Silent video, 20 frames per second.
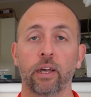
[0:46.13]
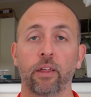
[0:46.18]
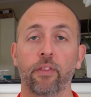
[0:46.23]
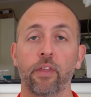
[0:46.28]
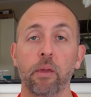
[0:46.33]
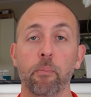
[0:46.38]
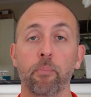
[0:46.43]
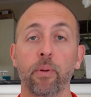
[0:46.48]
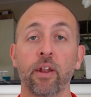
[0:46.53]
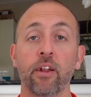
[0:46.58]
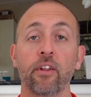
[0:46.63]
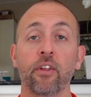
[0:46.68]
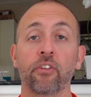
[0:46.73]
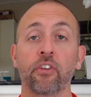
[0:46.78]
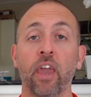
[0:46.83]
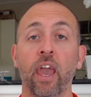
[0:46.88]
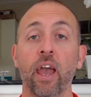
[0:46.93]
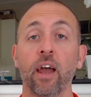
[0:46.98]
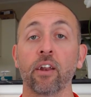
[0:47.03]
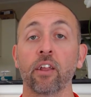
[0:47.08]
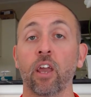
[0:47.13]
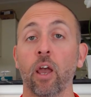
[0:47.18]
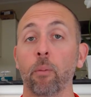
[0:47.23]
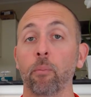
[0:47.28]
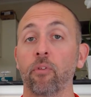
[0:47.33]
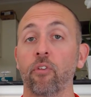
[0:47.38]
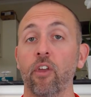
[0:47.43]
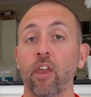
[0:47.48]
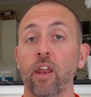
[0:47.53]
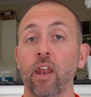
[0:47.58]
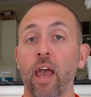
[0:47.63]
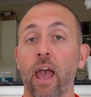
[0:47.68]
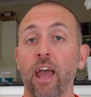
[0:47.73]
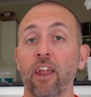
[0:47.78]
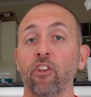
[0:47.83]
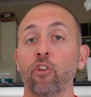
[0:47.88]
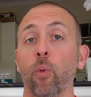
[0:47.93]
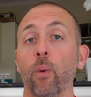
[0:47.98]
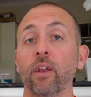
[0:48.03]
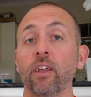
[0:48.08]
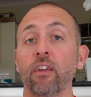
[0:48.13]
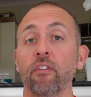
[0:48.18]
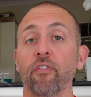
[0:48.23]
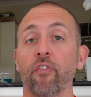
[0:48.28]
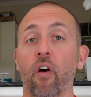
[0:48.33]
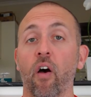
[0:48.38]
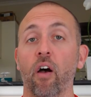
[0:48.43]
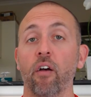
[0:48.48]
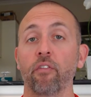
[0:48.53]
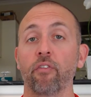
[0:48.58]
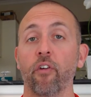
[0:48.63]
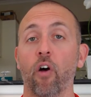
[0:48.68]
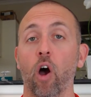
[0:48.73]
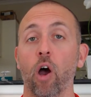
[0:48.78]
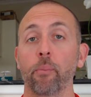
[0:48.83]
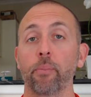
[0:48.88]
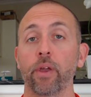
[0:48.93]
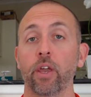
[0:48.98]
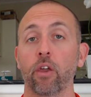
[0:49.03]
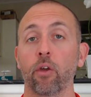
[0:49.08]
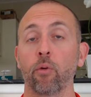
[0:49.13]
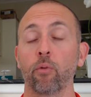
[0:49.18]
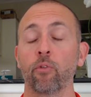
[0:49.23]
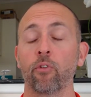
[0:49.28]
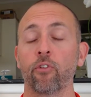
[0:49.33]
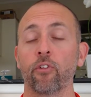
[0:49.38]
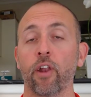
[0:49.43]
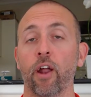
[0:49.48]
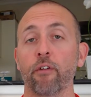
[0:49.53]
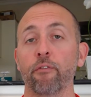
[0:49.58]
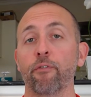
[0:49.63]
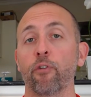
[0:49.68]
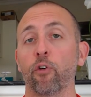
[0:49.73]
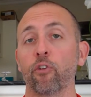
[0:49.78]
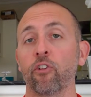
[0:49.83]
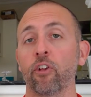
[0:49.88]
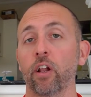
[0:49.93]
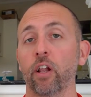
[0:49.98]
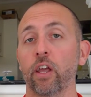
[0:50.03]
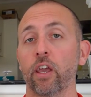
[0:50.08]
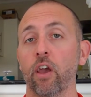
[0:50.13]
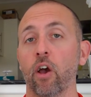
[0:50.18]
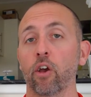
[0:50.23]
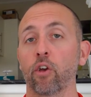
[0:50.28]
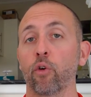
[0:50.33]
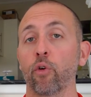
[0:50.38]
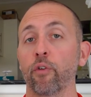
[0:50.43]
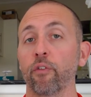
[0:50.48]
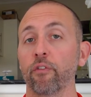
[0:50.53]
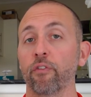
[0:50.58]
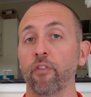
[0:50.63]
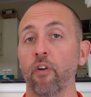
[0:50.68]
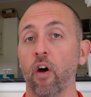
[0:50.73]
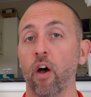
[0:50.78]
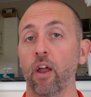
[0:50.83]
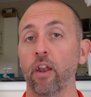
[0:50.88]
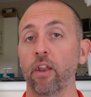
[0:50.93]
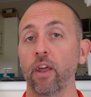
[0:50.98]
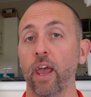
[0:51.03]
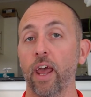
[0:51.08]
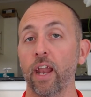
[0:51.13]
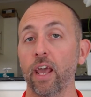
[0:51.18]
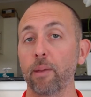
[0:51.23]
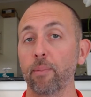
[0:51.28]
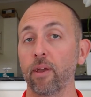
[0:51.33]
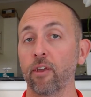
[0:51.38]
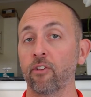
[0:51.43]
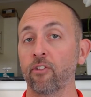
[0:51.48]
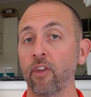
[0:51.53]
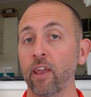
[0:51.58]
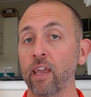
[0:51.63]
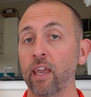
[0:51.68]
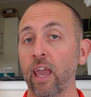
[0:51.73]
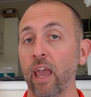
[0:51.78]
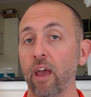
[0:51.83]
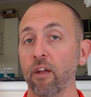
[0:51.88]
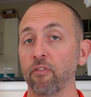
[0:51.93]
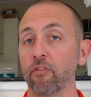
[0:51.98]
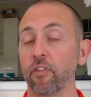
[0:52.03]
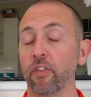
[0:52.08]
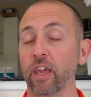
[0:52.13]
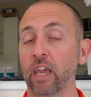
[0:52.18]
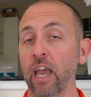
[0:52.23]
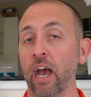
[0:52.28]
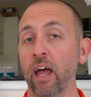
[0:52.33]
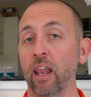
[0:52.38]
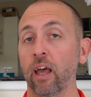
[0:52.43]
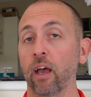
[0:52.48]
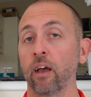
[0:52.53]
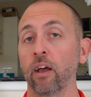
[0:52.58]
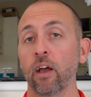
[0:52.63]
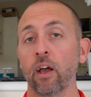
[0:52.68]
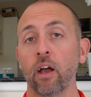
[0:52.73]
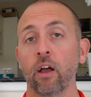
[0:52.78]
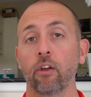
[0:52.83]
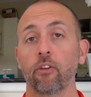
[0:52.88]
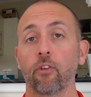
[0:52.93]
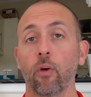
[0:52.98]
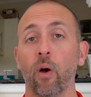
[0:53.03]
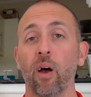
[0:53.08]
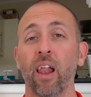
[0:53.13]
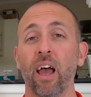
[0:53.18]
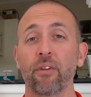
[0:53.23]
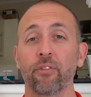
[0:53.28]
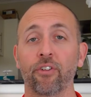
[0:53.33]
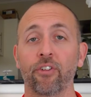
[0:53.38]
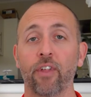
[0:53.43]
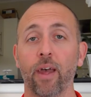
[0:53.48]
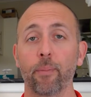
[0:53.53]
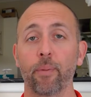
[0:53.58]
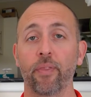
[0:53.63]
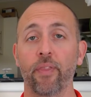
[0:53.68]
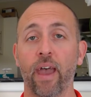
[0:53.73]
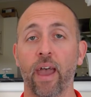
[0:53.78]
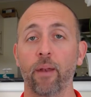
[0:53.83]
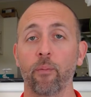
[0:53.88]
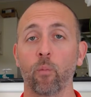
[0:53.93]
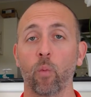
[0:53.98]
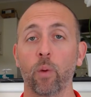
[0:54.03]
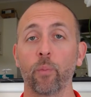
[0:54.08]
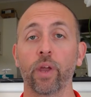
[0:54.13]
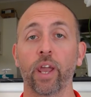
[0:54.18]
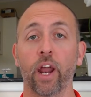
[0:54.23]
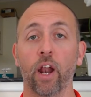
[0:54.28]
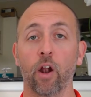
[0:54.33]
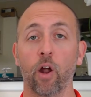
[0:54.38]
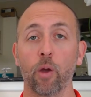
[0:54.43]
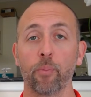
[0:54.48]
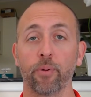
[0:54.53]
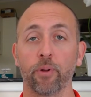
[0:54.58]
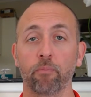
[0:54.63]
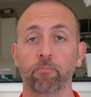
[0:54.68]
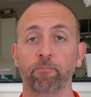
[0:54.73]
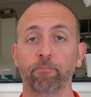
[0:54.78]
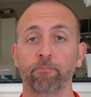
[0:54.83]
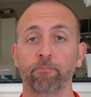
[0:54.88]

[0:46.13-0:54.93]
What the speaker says: The bitterness count comes in at 25 IBUs, and unfortunately I couldn't find an EBC count for the colour, so I'll have a stab at that when we get it open.